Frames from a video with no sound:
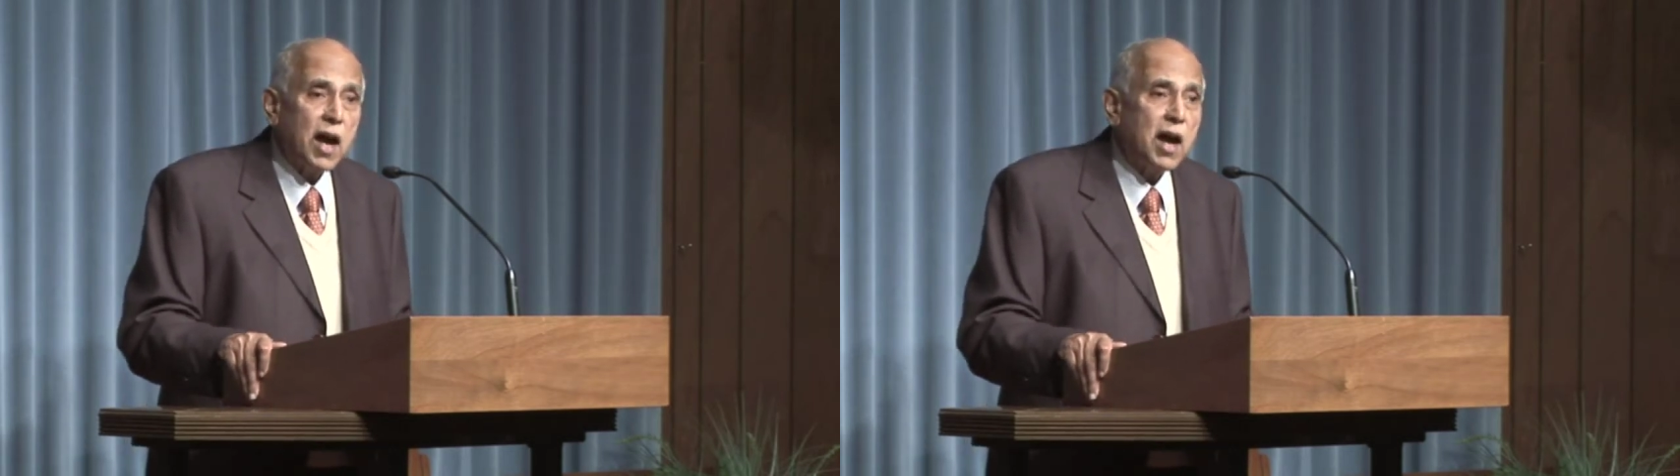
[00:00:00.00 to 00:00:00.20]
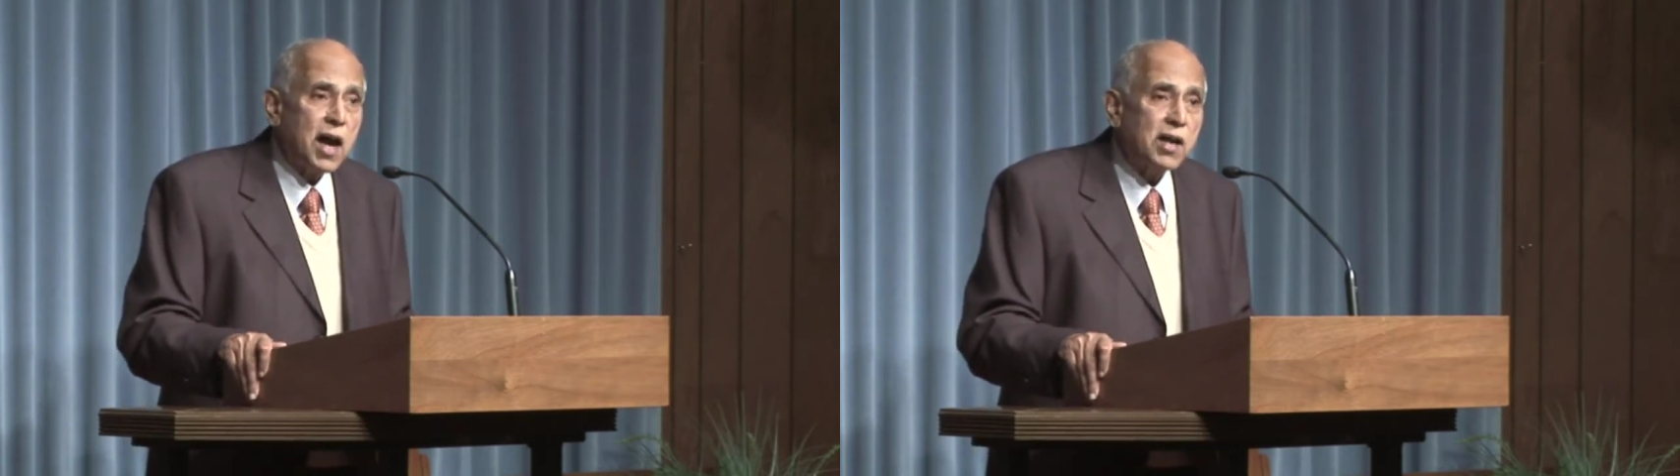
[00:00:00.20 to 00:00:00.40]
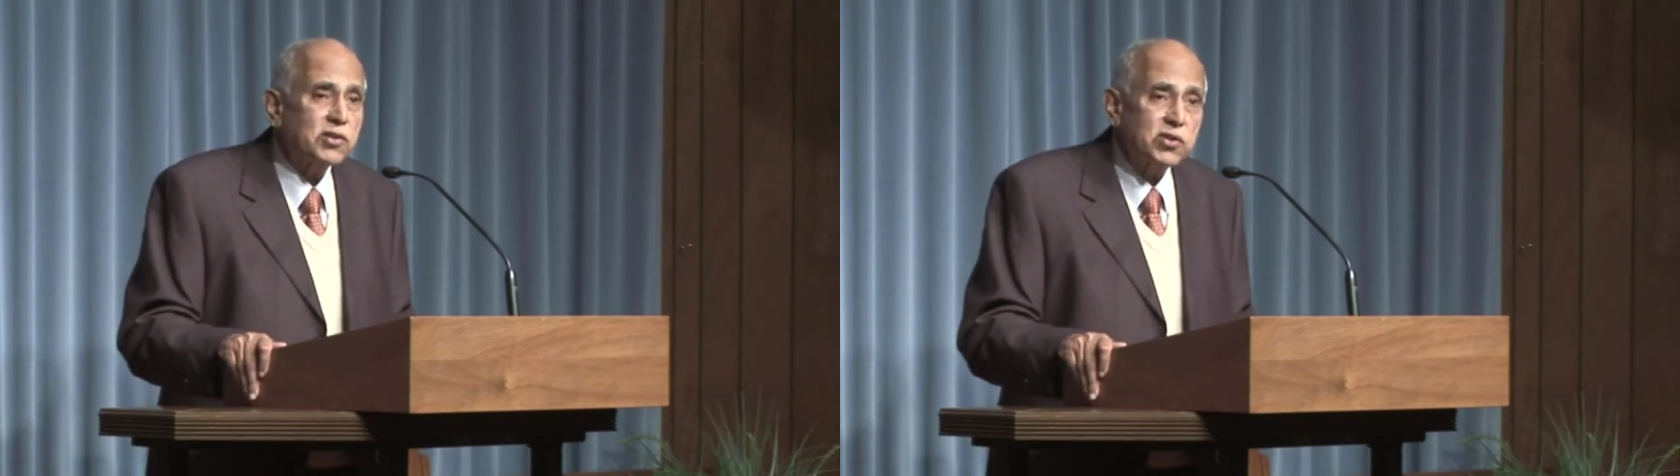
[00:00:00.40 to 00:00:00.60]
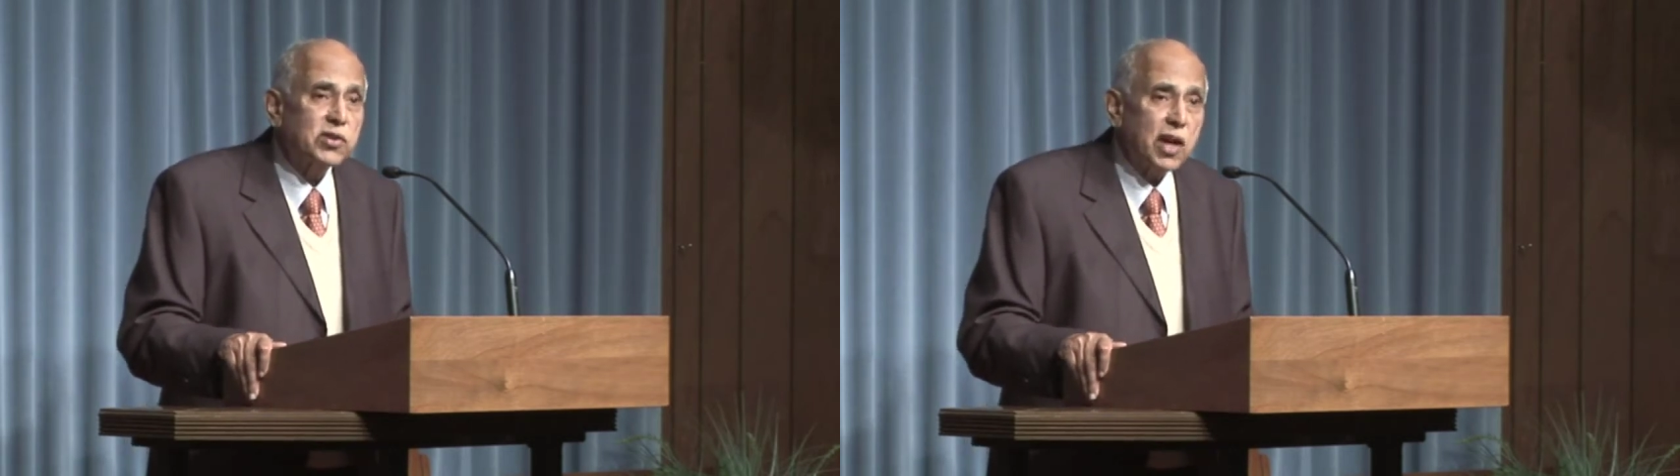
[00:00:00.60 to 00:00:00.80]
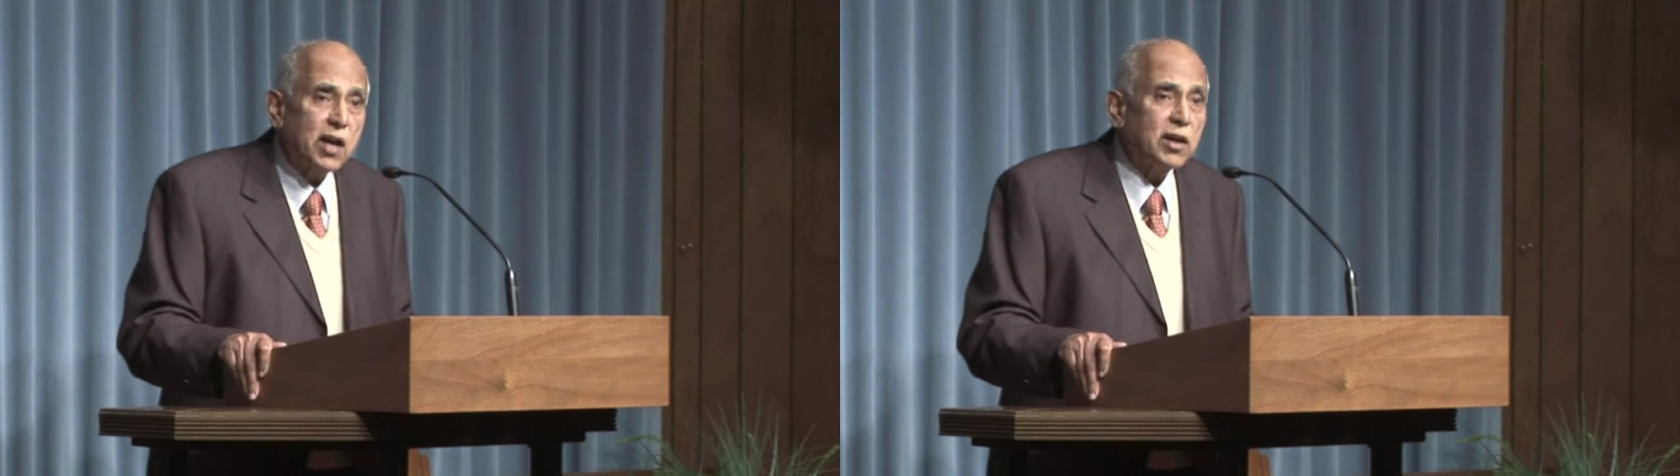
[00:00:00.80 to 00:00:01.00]
as
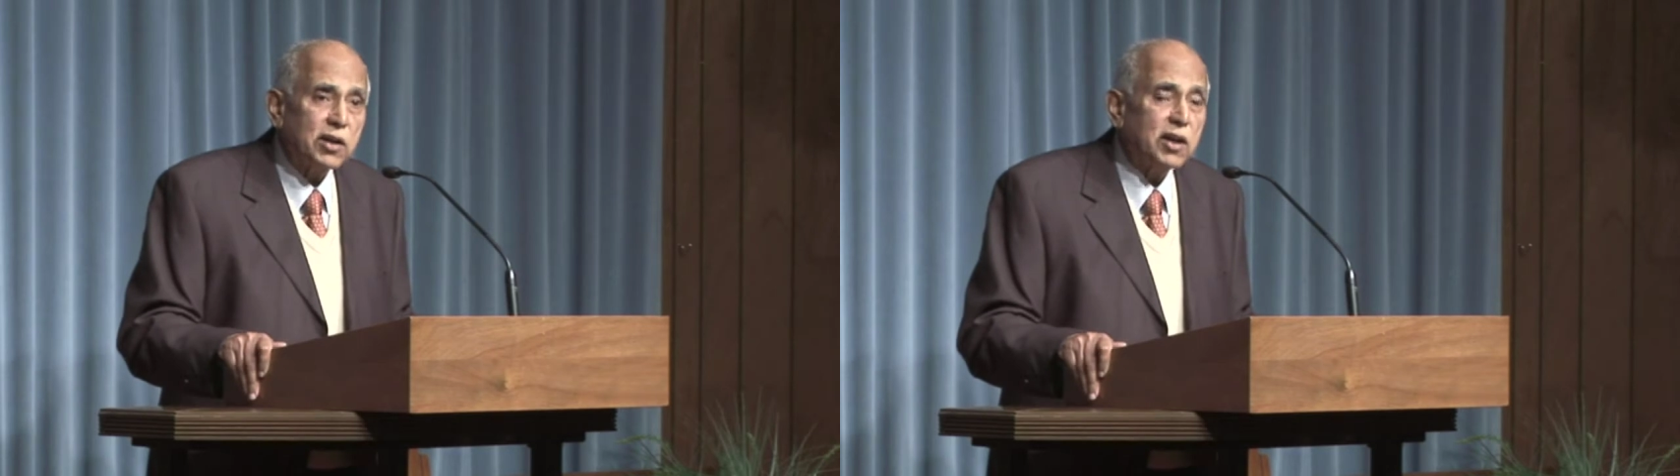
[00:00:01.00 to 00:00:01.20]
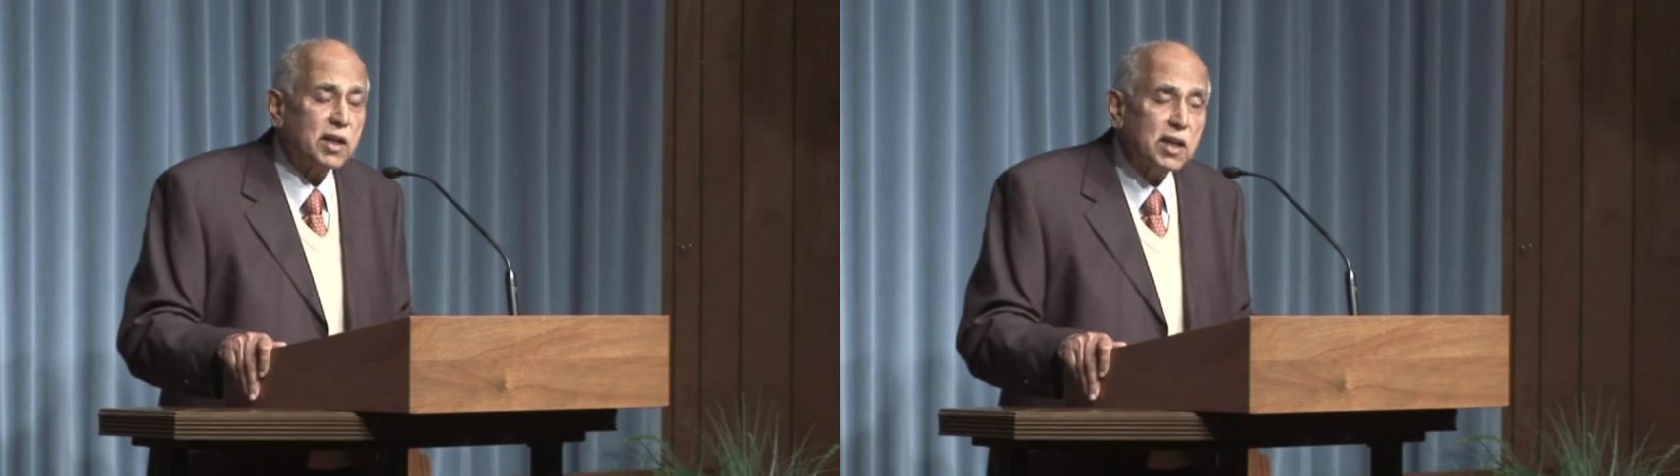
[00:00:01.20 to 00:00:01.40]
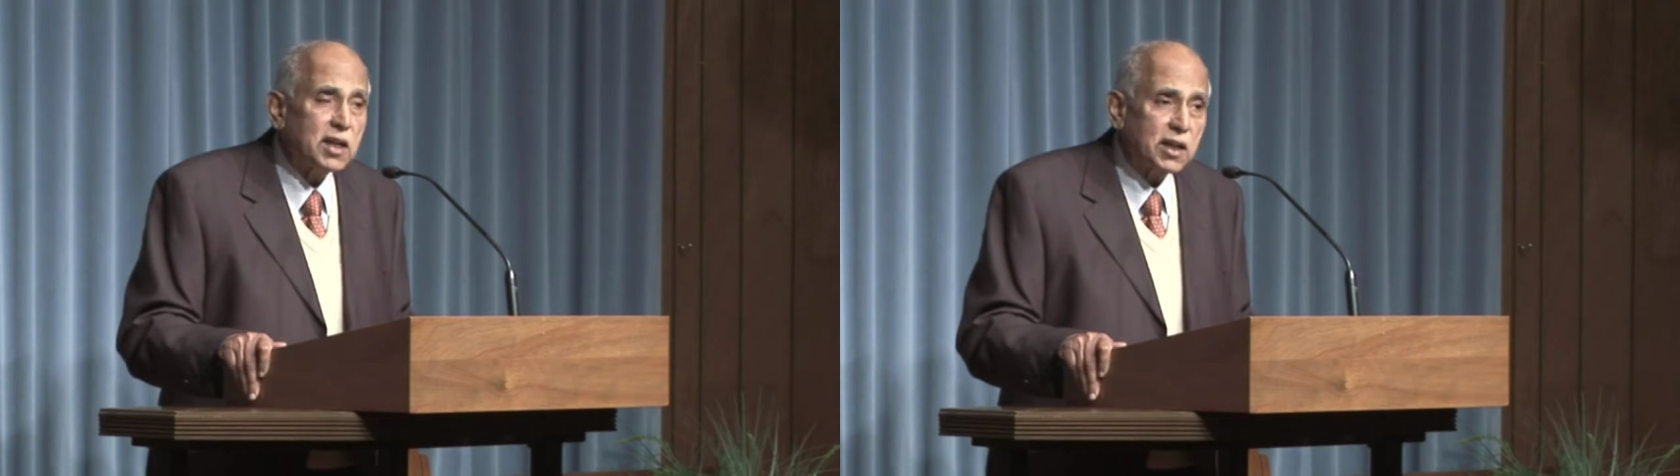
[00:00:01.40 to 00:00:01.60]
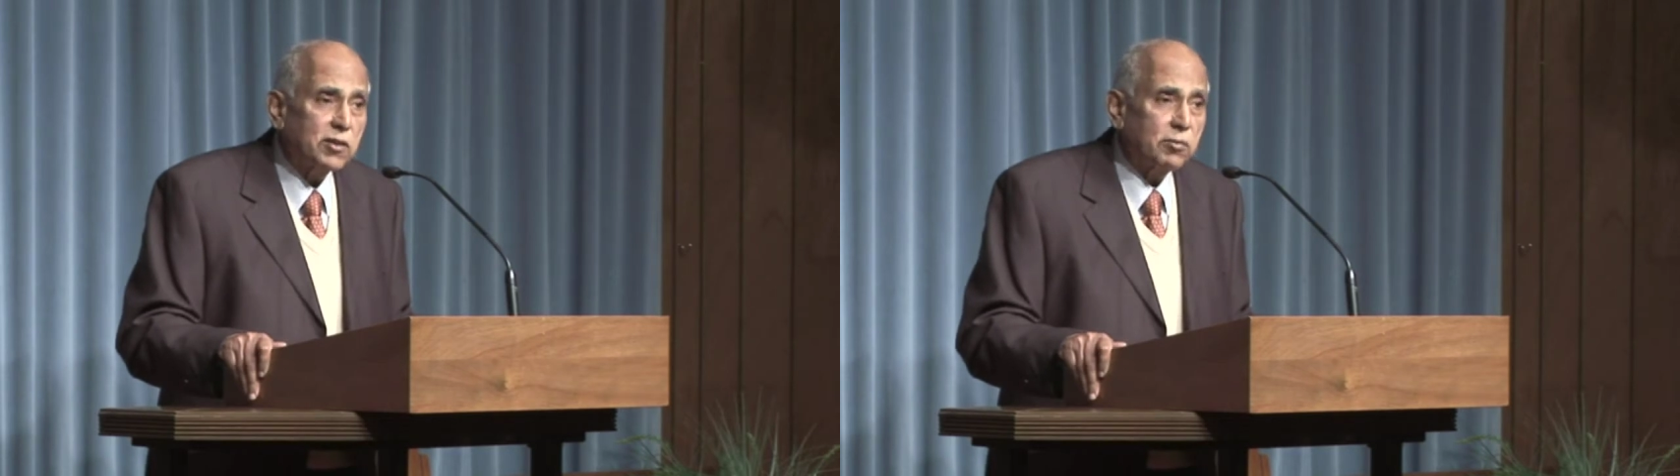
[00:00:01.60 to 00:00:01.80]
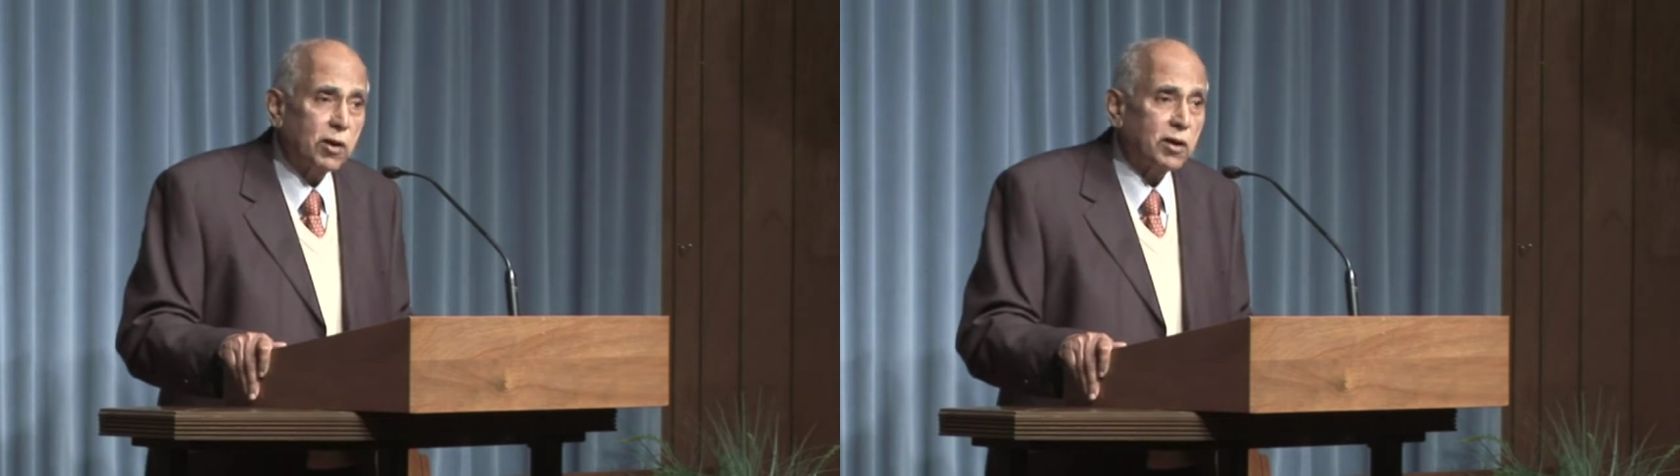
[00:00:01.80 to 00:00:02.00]
their
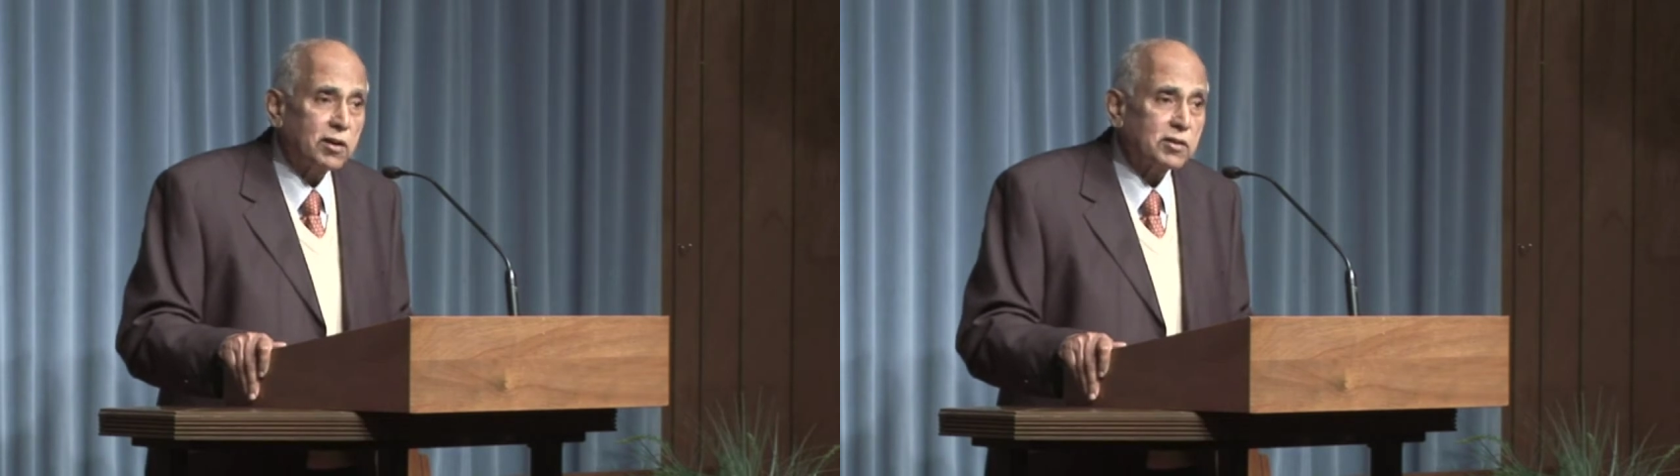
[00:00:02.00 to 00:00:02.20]
equals.